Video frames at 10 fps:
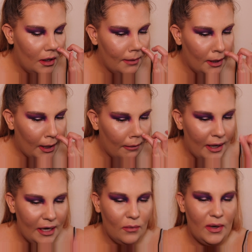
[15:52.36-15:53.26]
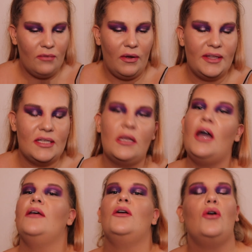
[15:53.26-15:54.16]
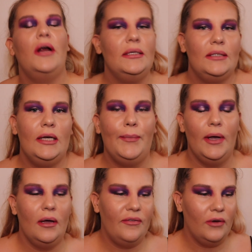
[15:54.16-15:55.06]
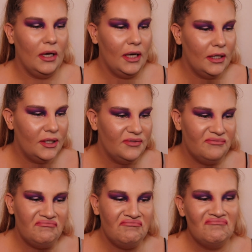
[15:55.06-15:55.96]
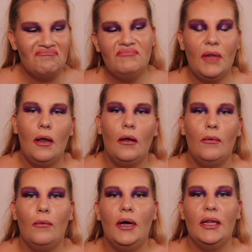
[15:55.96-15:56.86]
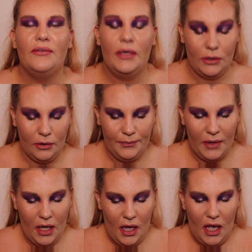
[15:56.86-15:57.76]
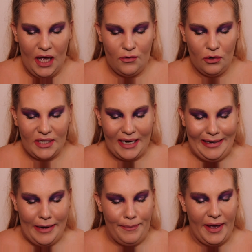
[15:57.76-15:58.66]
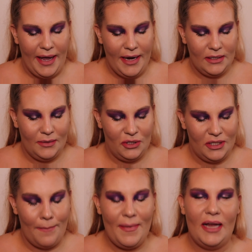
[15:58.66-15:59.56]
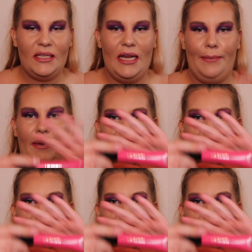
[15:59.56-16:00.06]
then I'm going to go in with, right, this is kind of crazy, but I feel like, why the fuck not? I've got a lip paint, which is a matte lip